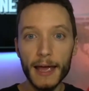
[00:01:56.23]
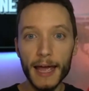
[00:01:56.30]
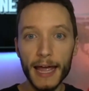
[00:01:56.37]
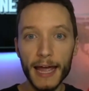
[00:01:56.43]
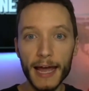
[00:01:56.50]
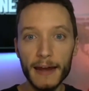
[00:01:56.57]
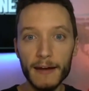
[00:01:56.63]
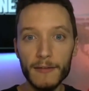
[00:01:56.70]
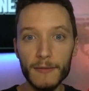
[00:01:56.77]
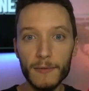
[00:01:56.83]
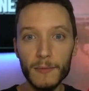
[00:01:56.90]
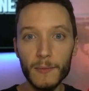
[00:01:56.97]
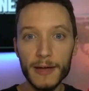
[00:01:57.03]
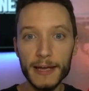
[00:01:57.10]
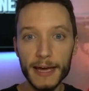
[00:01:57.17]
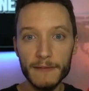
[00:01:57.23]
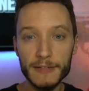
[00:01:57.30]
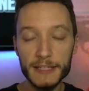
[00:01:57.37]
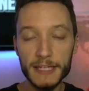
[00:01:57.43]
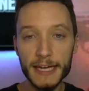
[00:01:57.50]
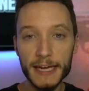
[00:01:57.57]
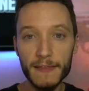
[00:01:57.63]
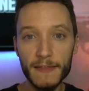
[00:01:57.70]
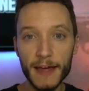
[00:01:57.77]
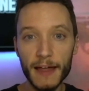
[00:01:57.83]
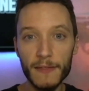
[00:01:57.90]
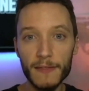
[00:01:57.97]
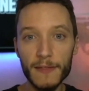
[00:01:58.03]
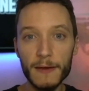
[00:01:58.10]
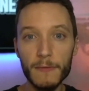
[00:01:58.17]
And we have seen
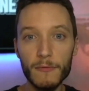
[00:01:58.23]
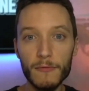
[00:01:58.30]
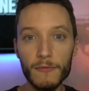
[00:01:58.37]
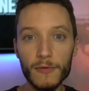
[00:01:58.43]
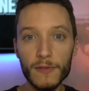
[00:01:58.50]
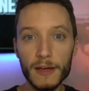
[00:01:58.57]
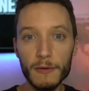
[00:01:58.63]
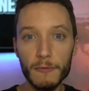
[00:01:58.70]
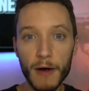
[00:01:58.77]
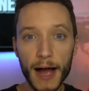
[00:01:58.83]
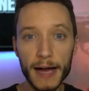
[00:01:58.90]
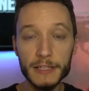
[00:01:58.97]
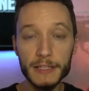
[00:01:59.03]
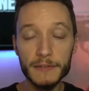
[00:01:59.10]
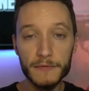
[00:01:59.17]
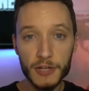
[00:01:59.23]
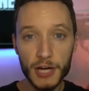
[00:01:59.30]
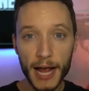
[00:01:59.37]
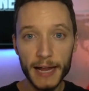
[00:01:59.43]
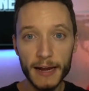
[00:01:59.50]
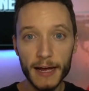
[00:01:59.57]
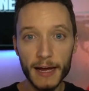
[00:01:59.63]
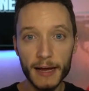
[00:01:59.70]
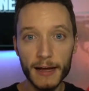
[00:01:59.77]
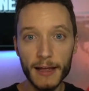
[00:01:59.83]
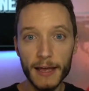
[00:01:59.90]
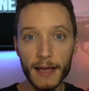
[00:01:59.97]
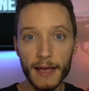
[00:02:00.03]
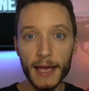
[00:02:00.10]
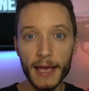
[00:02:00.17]
that the rise of China
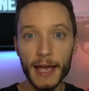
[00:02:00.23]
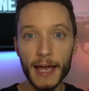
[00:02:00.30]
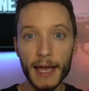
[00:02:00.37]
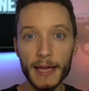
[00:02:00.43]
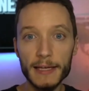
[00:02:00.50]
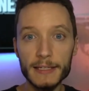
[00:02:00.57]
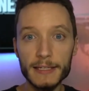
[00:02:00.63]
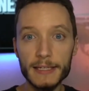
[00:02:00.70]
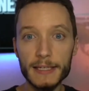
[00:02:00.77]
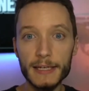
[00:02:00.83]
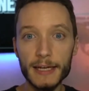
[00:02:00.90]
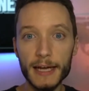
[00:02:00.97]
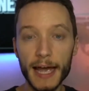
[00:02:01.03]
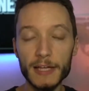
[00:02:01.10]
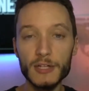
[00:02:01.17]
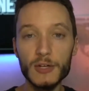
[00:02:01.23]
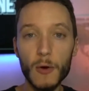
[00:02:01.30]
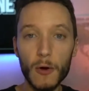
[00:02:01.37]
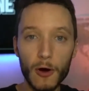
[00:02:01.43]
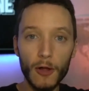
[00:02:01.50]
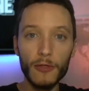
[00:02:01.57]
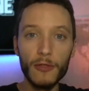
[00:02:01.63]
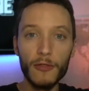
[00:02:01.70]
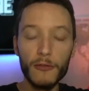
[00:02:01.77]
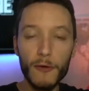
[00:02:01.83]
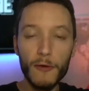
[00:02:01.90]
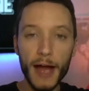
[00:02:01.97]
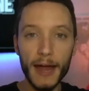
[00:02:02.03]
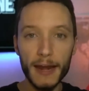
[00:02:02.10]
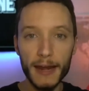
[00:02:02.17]
is a so-called
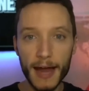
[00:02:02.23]
threat,